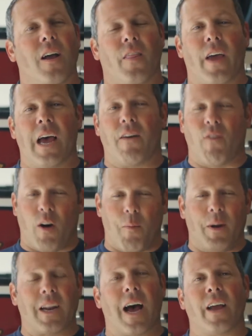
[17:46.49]
They have a
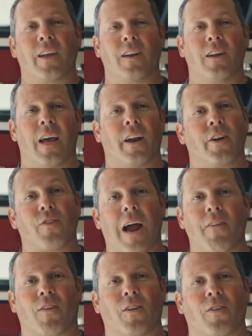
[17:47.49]
battalion and a
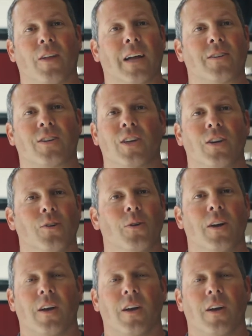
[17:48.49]
driver, so that's 2.